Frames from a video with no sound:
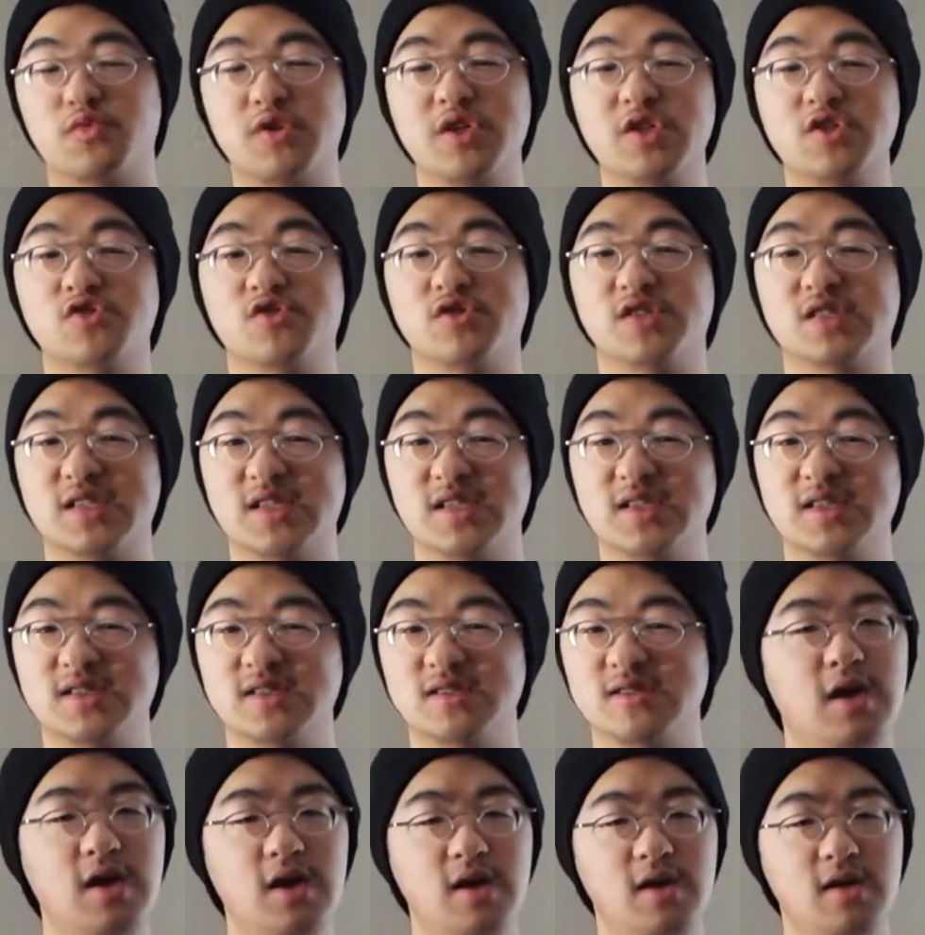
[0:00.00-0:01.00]

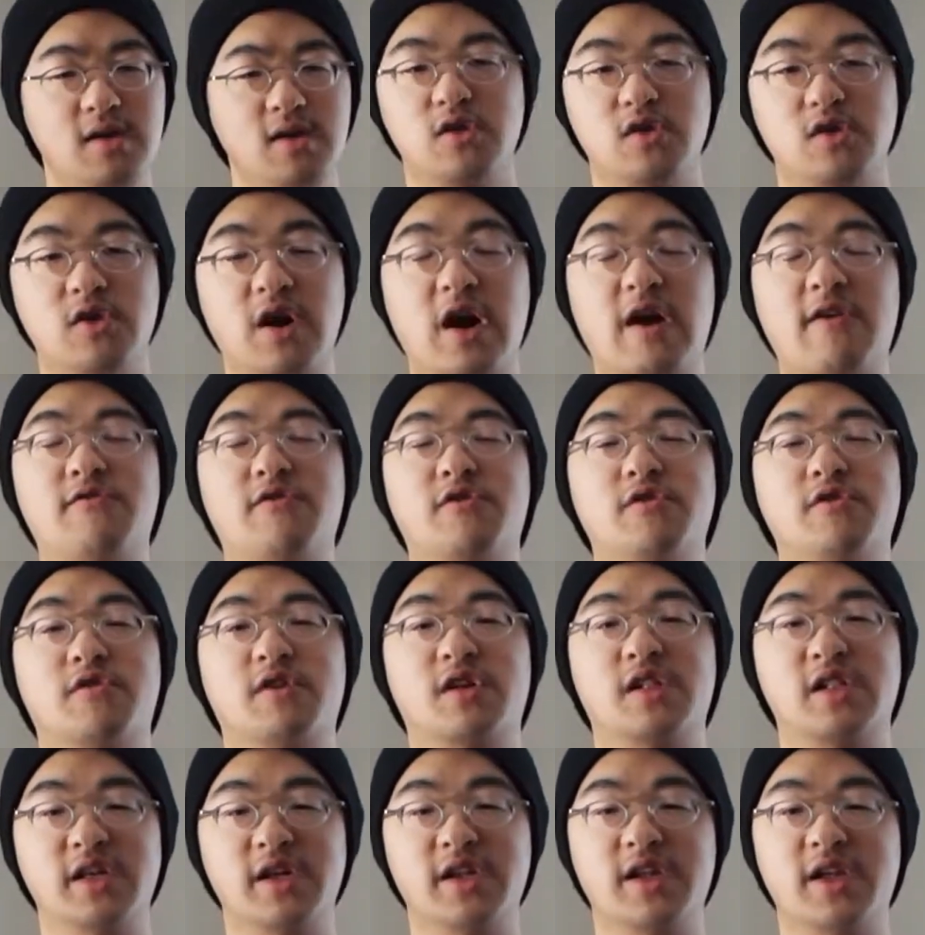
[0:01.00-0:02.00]
resources, and you have to
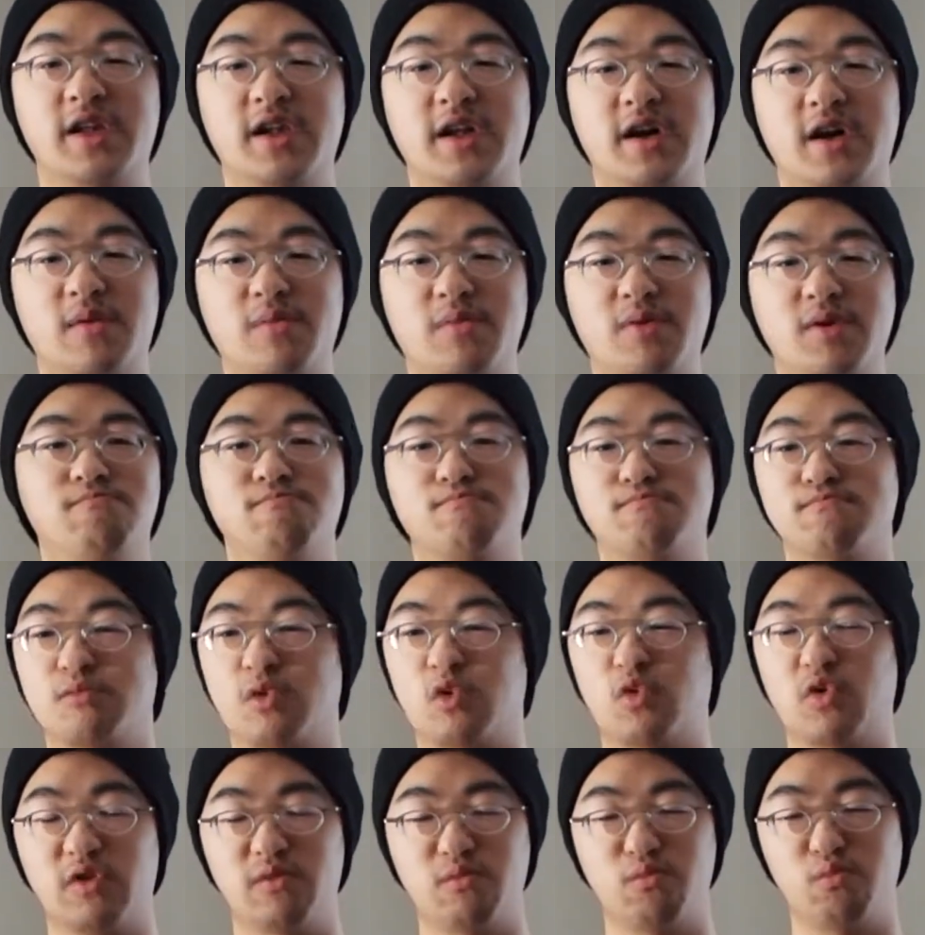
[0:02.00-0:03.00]
clean it up
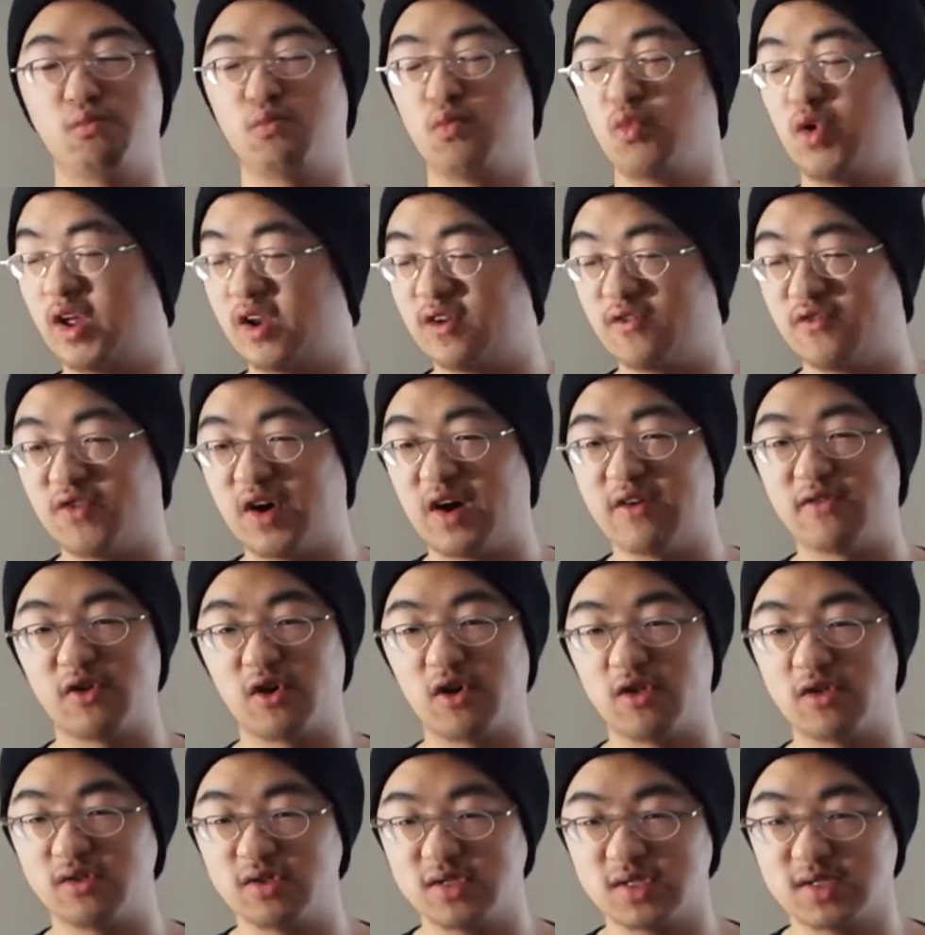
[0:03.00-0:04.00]
with what five
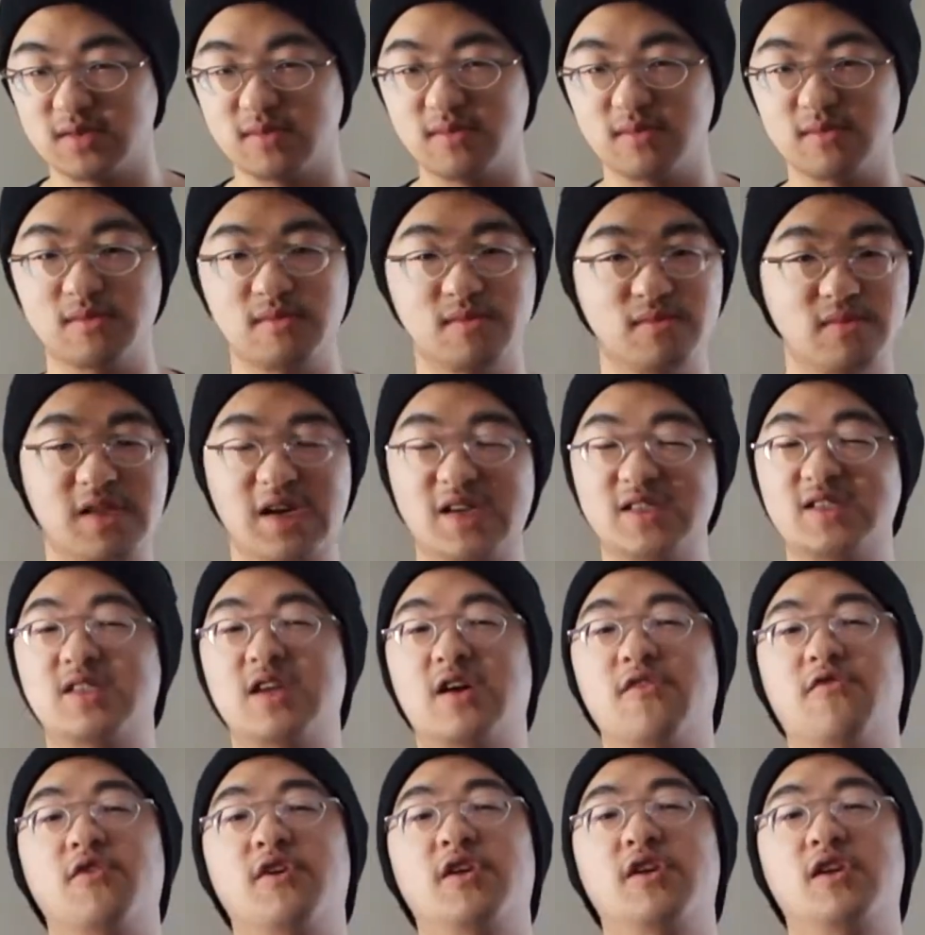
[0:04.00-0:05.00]
dollars that's
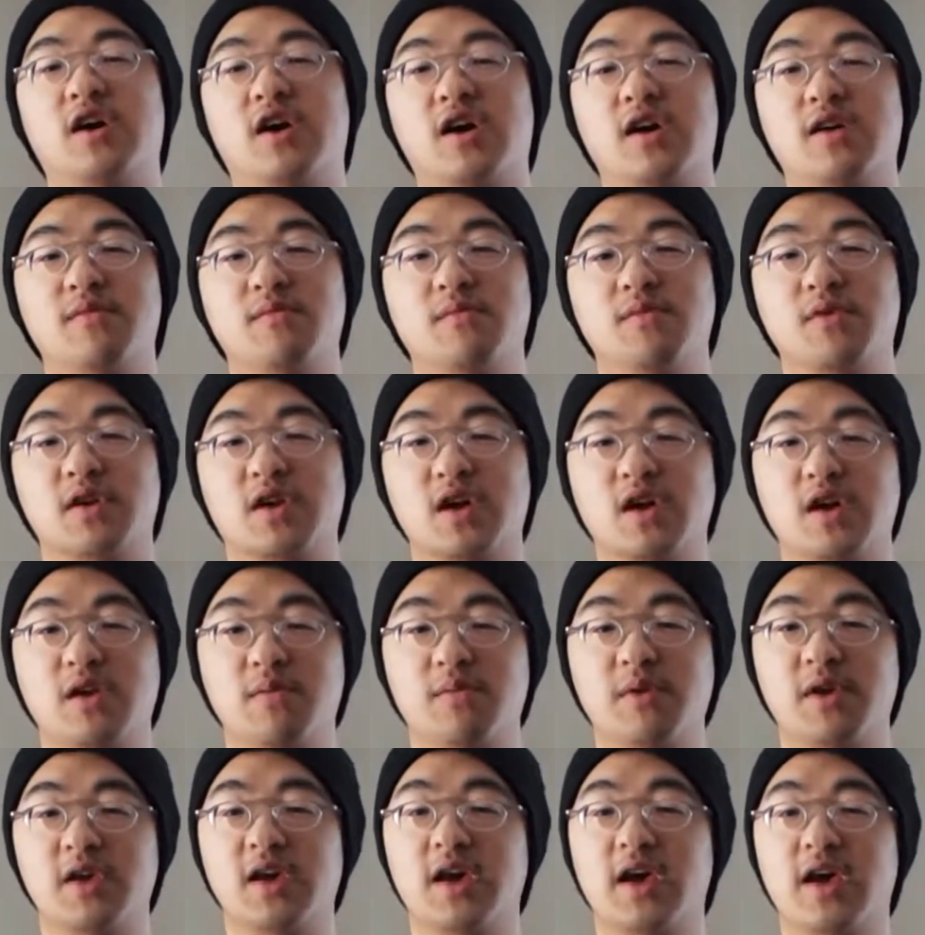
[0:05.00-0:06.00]
definitely not going to
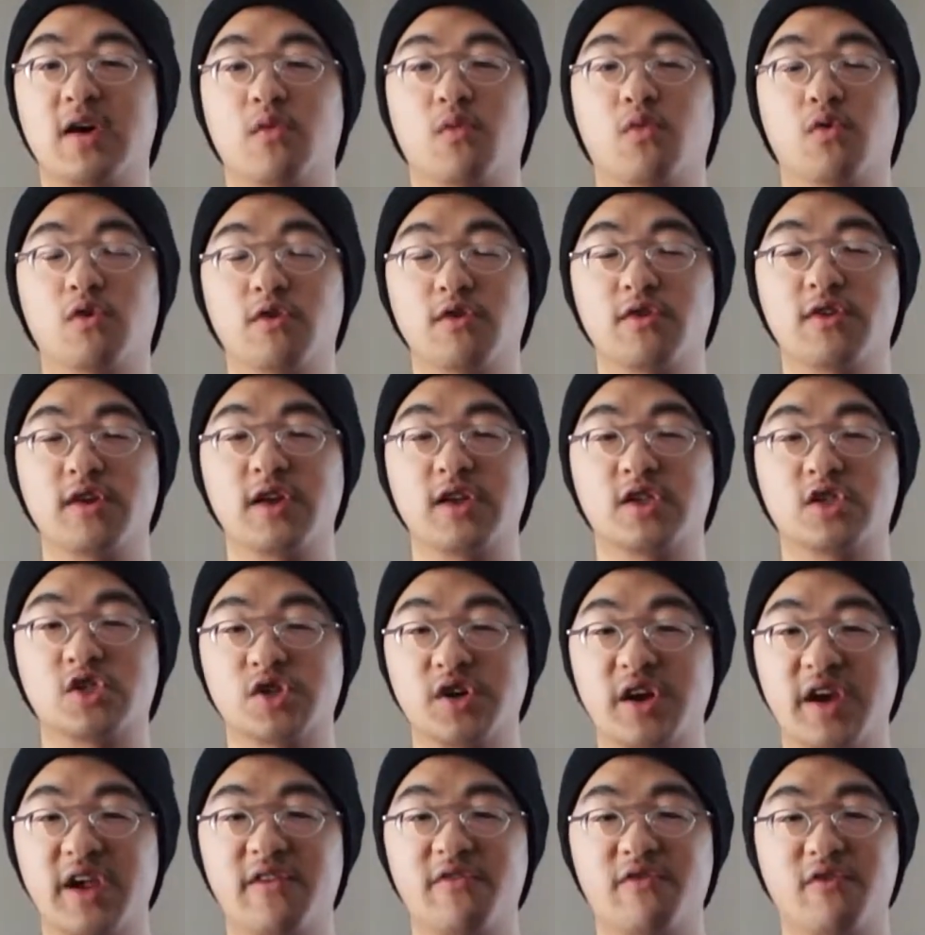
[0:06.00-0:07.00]
be a worthy
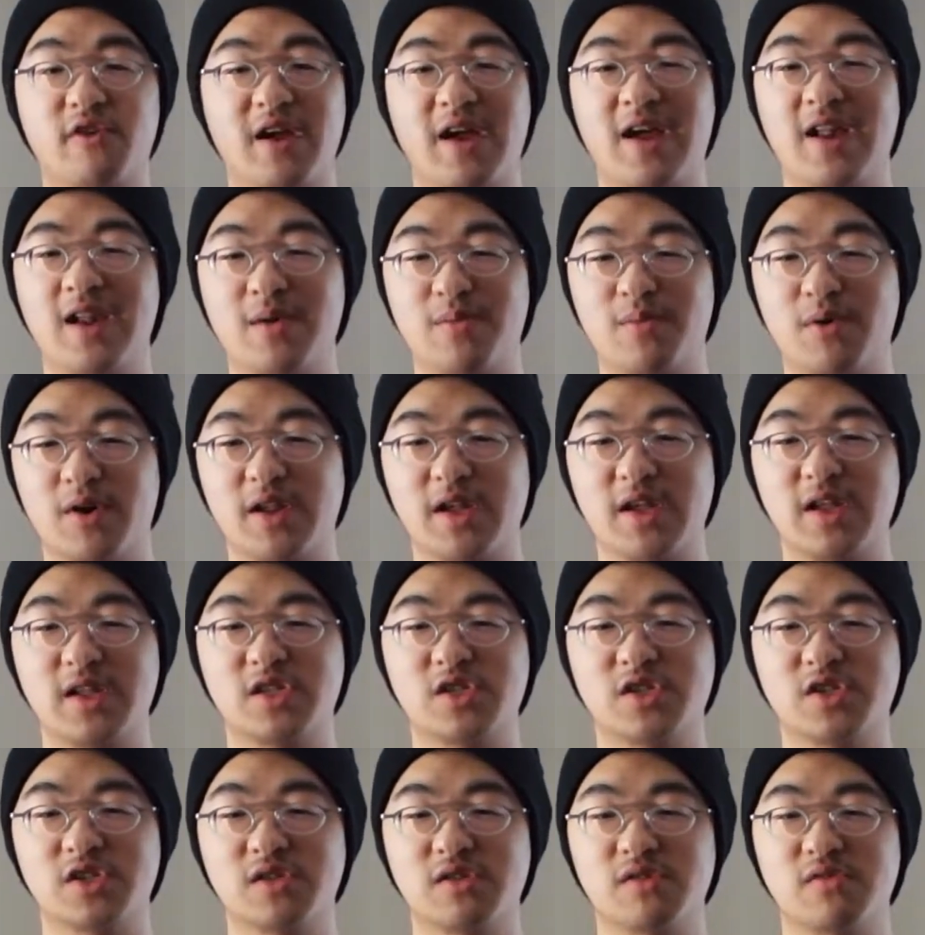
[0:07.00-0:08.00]
trade for anybody
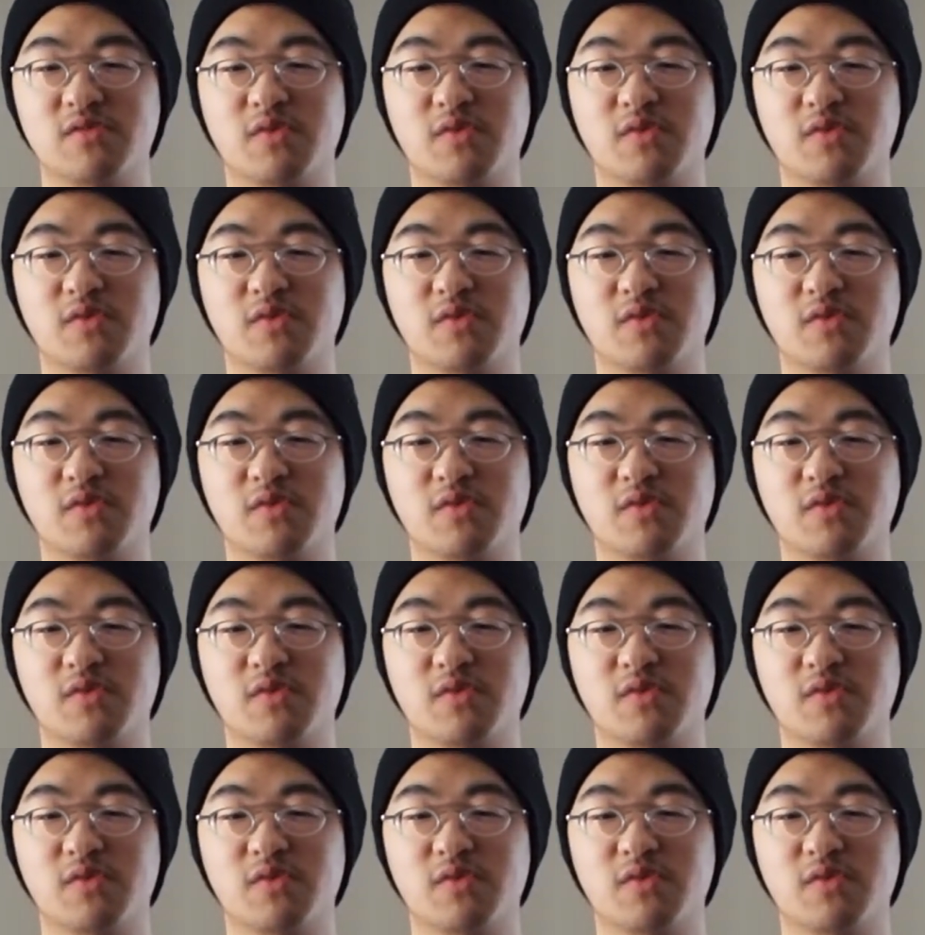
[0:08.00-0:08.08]
to,